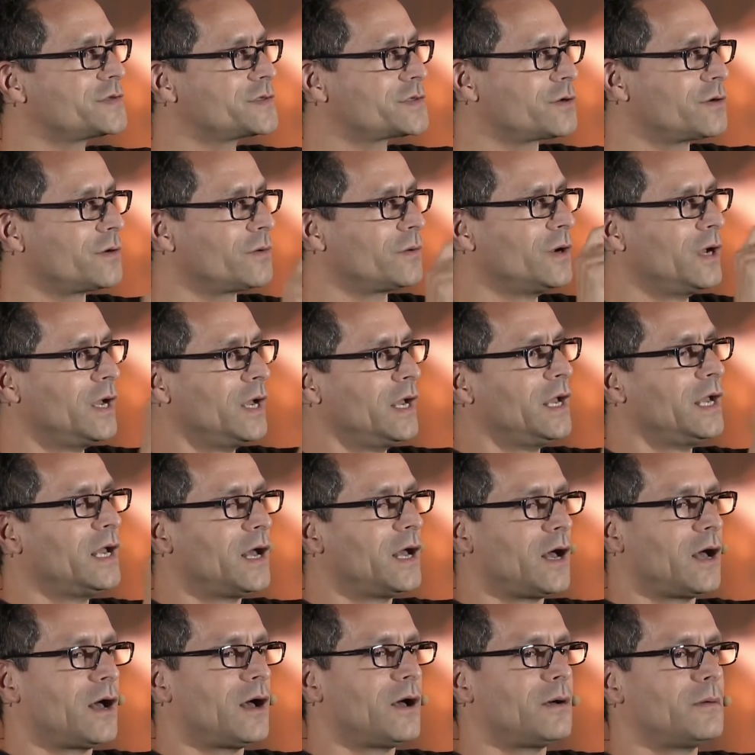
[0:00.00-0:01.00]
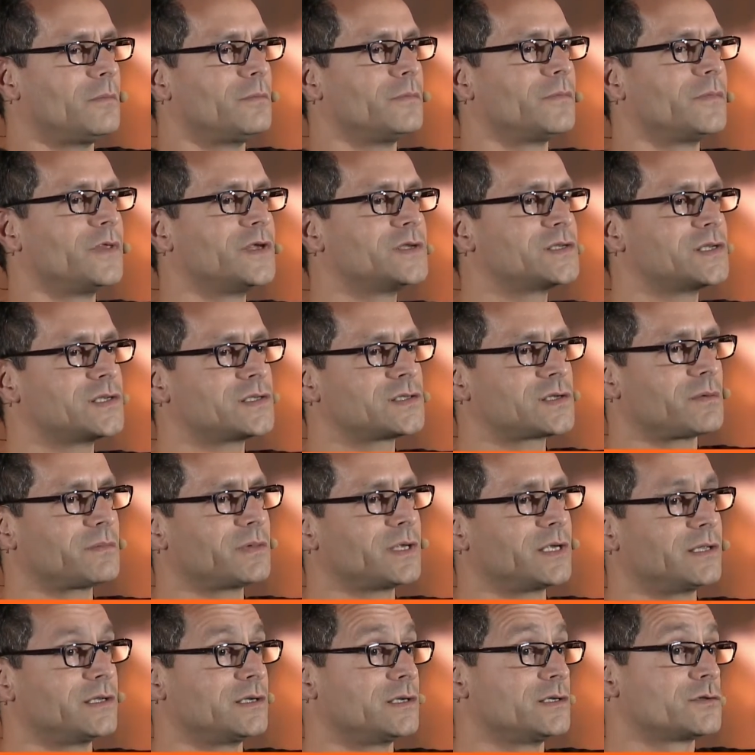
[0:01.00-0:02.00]
So um, this is
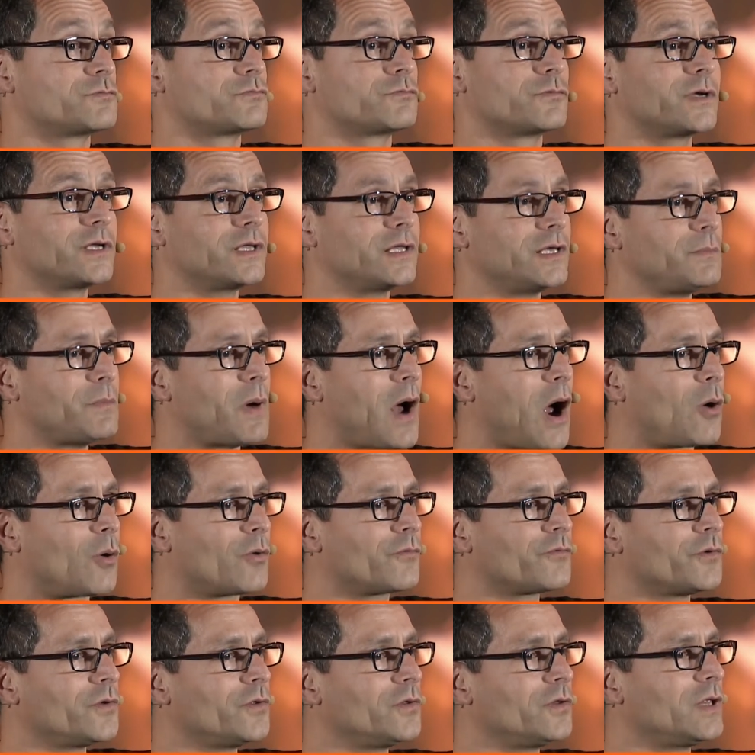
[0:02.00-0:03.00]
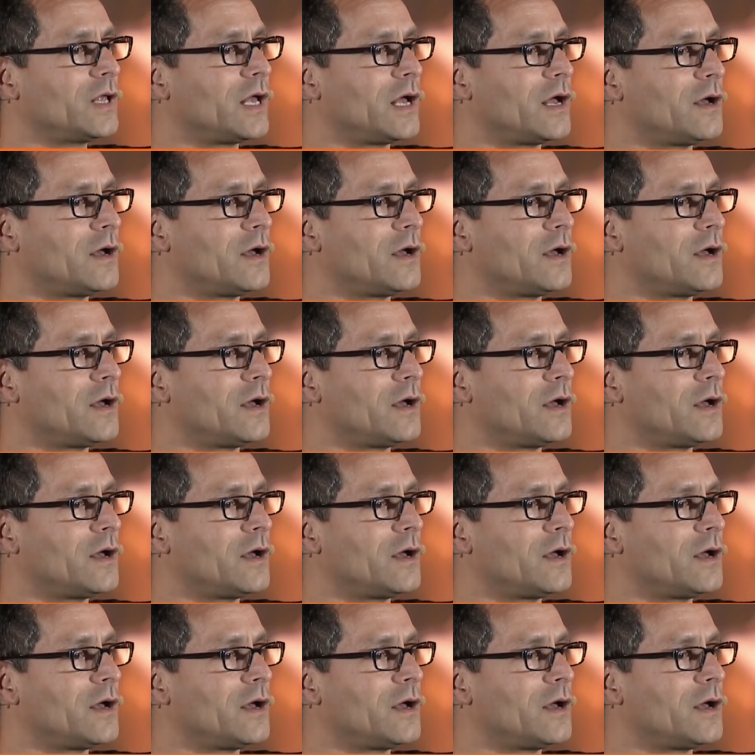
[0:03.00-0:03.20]
something that is really powerful.